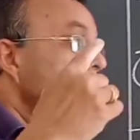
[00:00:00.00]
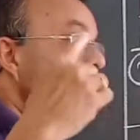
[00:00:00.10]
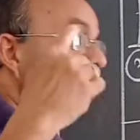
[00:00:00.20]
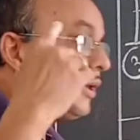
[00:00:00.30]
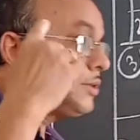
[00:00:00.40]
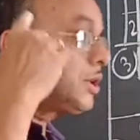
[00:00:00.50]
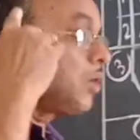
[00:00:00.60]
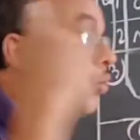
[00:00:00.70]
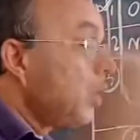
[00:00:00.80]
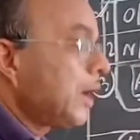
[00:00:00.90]
is the
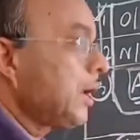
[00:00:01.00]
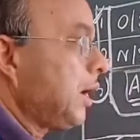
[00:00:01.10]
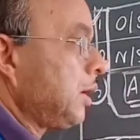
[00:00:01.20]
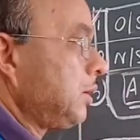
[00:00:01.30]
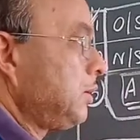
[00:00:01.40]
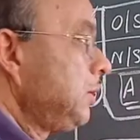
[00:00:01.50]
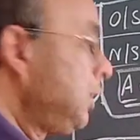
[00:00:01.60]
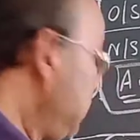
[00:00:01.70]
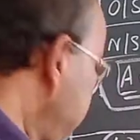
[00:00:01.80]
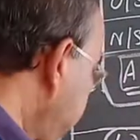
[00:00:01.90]
worker.
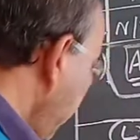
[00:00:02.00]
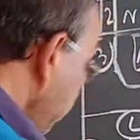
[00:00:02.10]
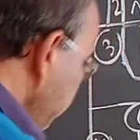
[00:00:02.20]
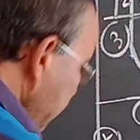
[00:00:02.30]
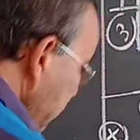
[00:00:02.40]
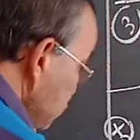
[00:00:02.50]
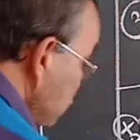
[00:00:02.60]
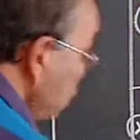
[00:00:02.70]
That money you should